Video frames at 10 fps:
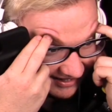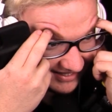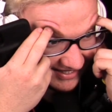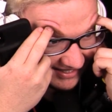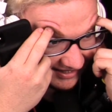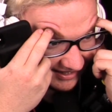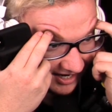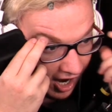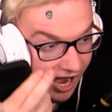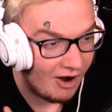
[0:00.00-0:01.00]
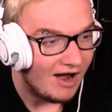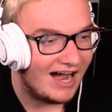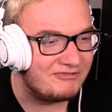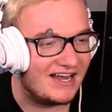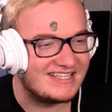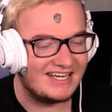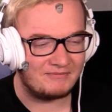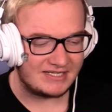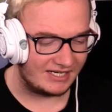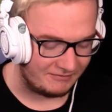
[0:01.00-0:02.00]
This is, oh, I see
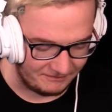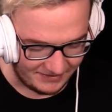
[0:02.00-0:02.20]
it.